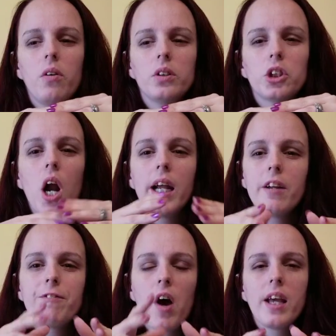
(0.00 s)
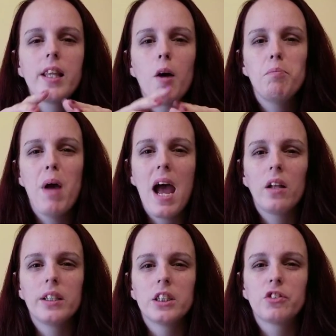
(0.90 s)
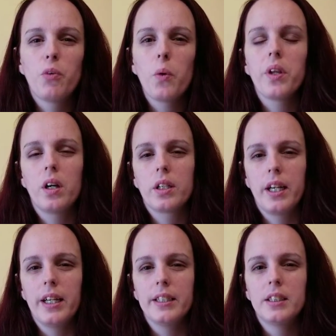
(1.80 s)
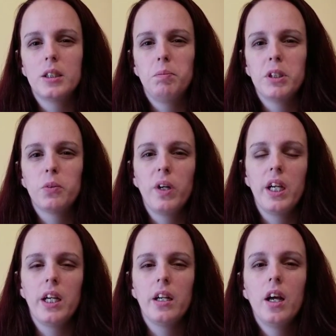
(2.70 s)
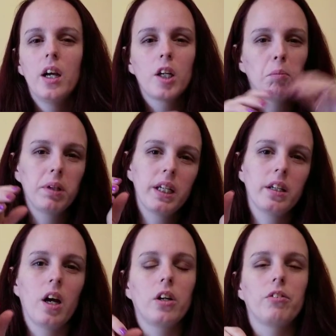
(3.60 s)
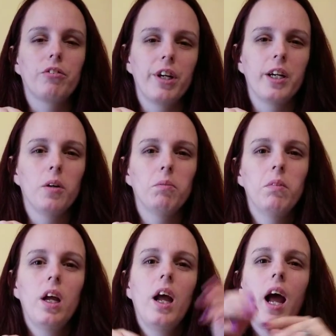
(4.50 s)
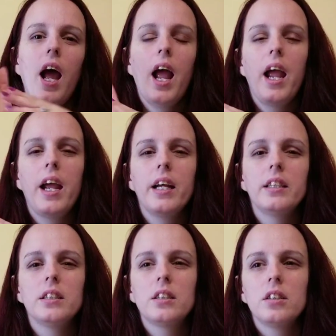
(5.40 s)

trying to find that balance for their kids between complete and utter freedom and,